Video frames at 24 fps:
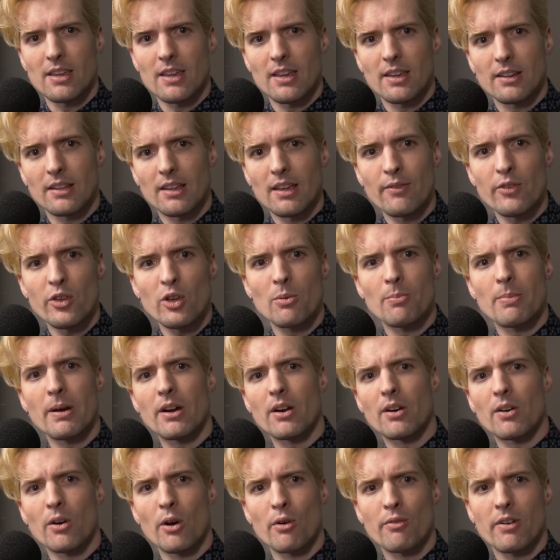and give you a
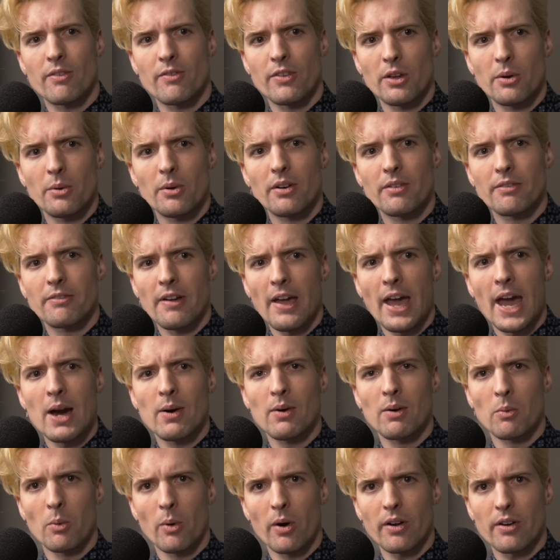better overview of how
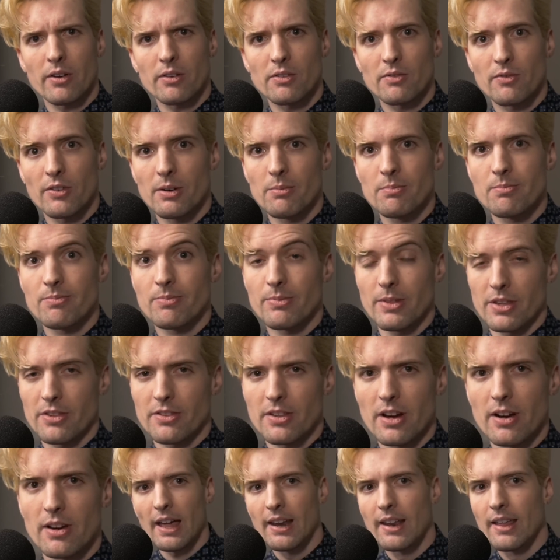it works from the
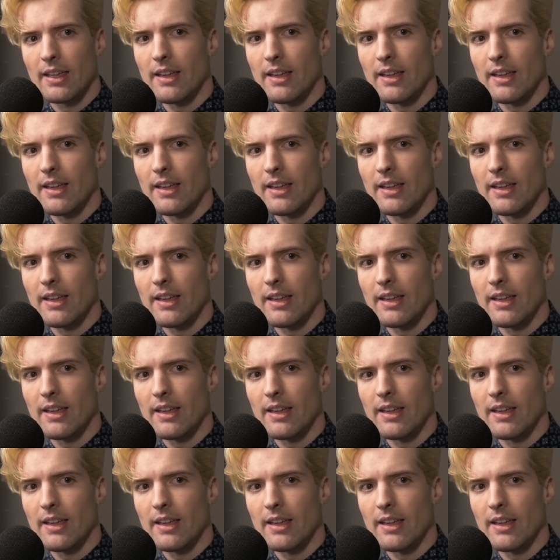start.